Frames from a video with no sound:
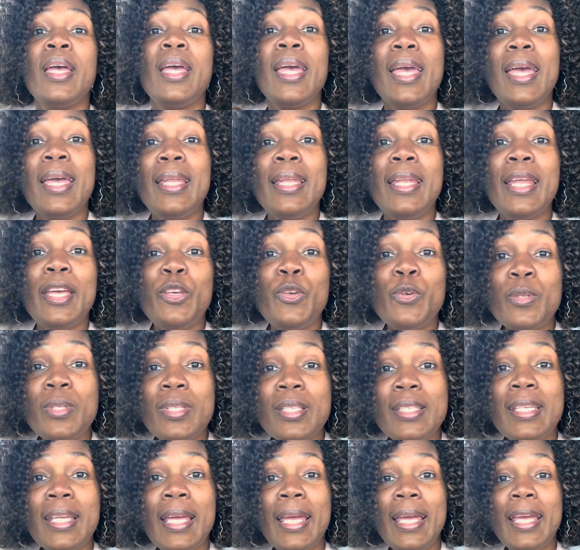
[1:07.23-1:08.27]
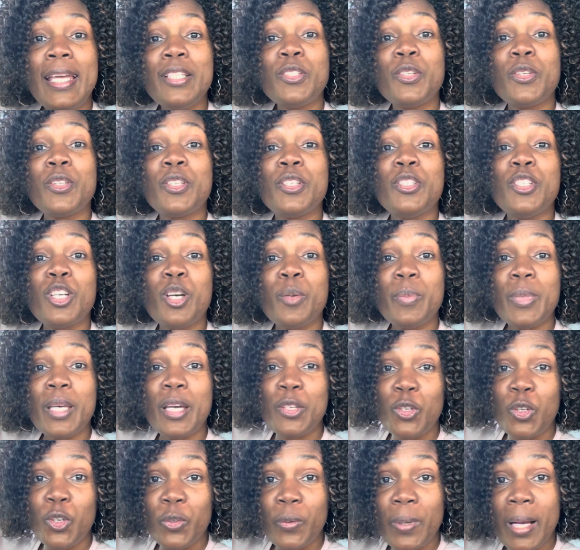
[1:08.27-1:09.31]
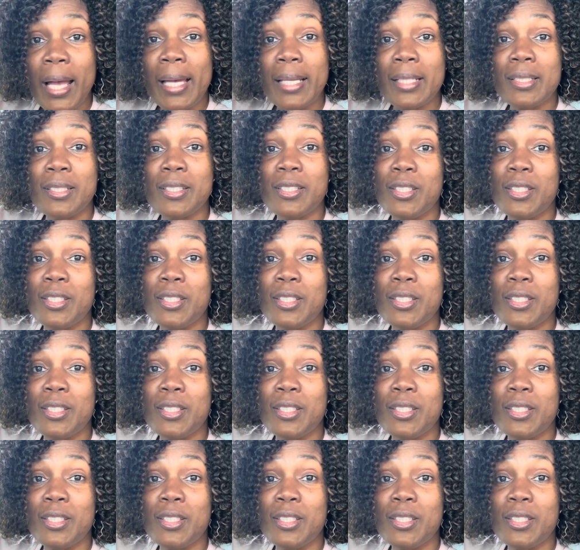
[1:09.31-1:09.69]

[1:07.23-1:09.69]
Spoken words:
and let you stay into the job that you're at,